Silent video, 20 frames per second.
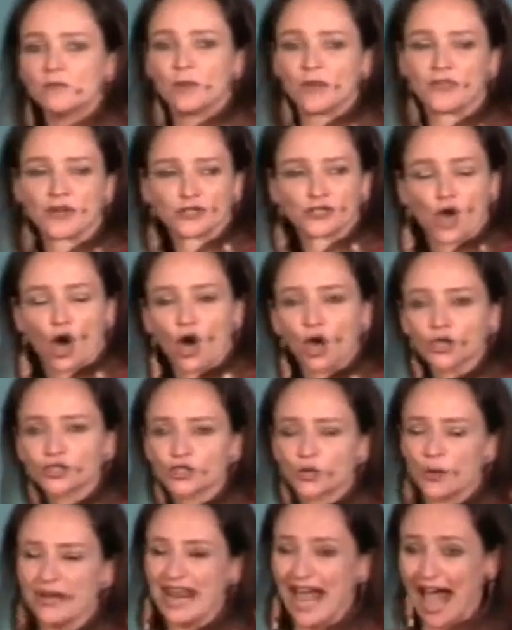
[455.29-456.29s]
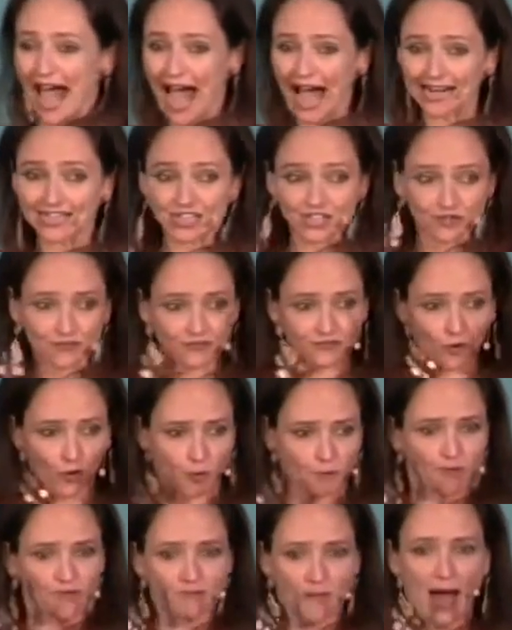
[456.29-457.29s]
But there's also an active
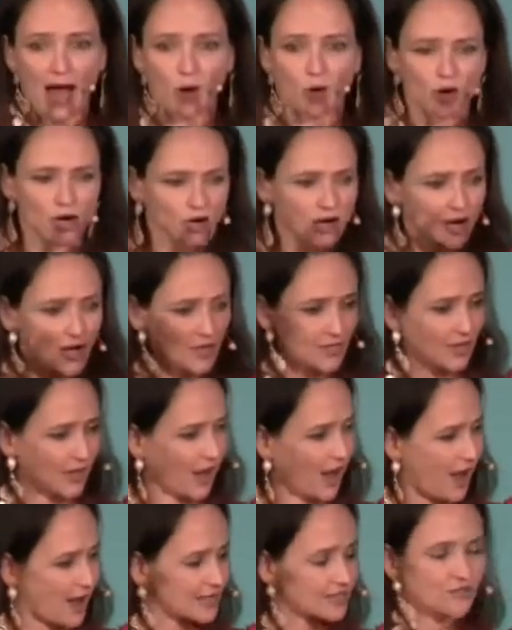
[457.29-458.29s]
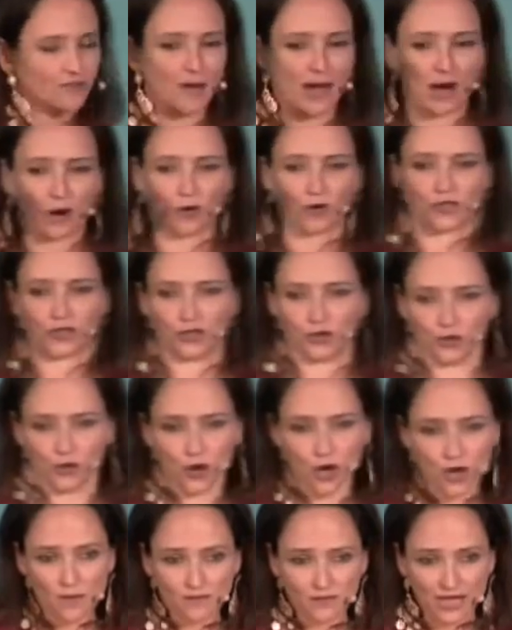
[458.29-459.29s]
form of power, the kind of power that you're
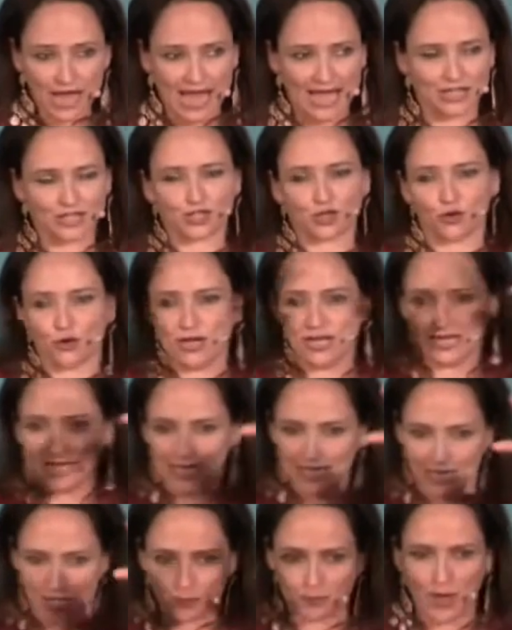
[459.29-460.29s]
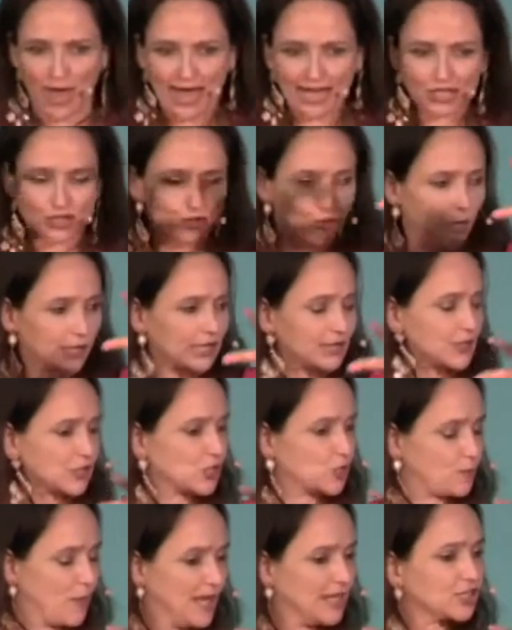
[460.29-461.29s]
entering in and penetrating the
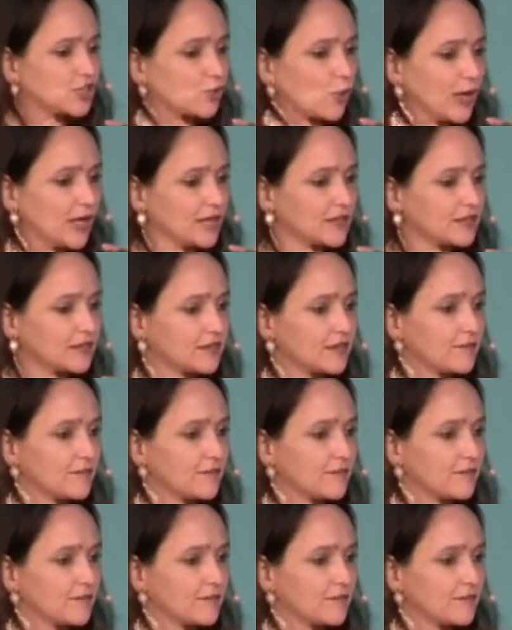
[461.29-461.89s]
space with.